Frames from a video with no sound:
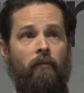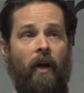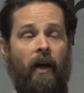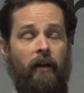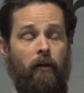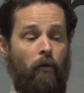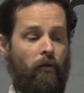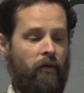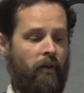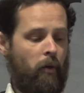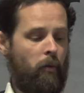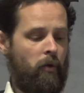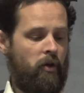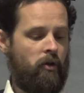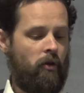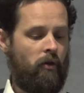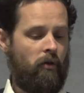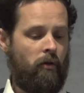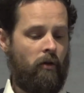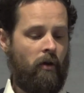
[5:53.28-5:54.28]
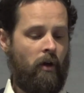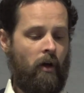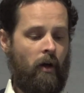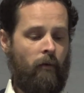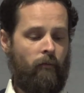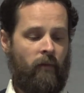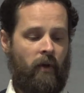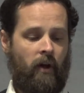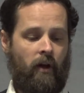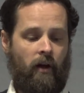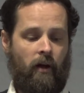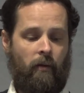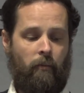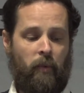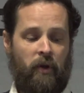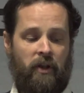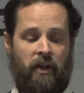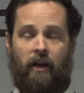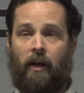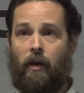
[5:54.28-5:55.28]
I don't think we should.
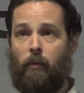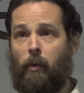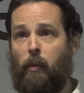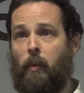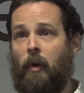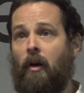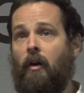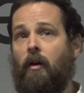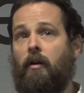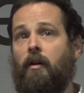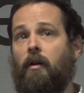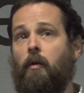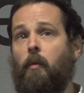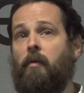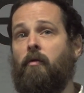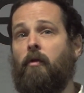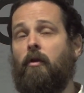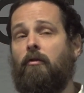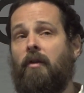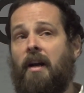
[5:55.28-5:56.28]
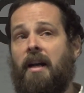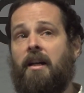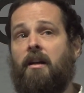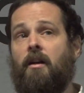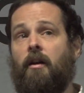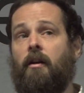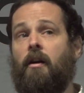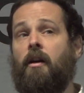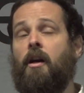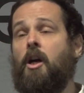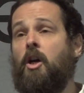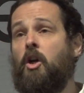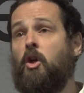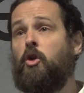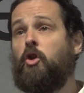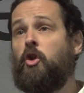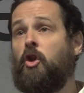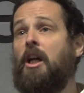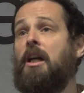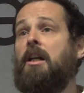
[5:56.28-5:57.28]
Particularly when we look at it, we've already got $1
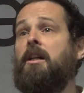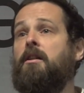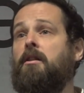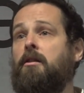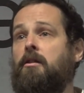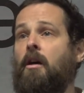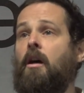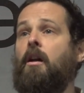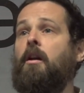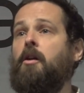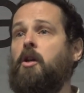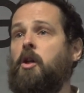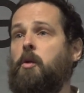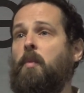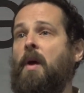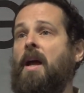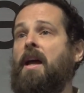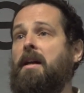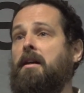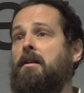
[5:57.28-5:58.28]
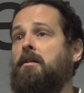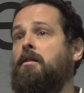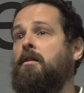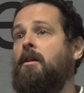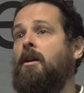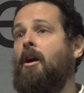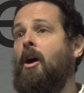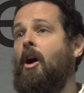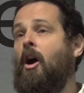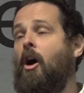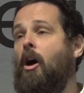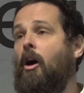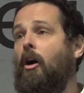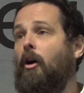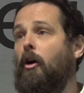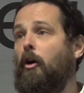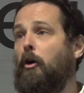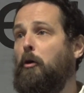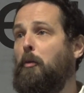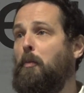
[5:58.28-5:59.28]
trillion spend
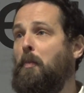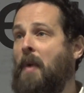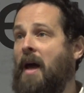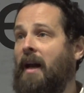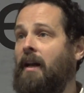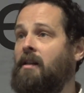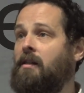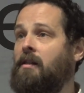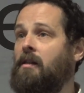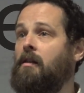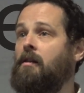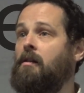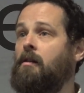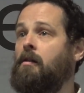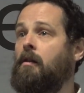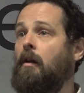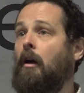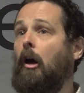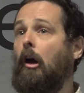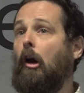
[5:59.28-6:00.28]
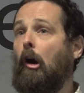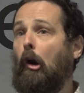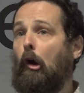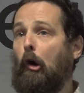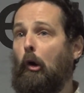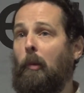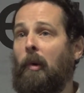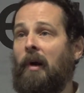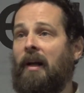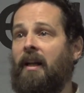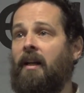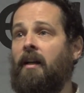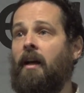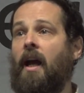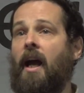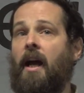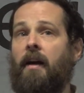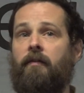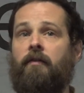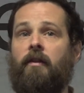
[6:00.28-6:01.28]
on medicines globally
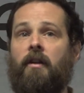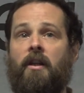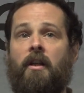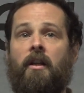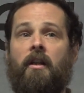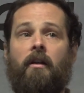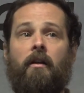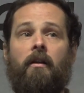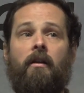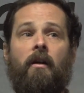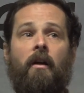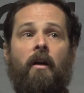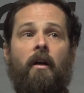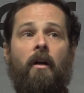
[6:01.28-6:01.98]
every year.